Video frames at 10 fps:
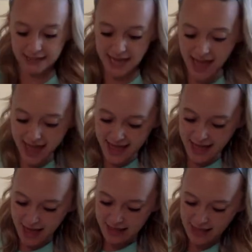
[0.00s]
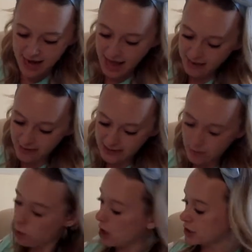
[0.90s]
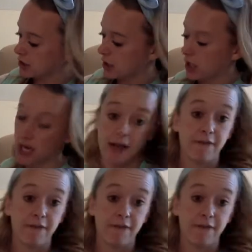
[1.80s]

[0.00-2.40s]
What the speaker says: day that Iris and Walter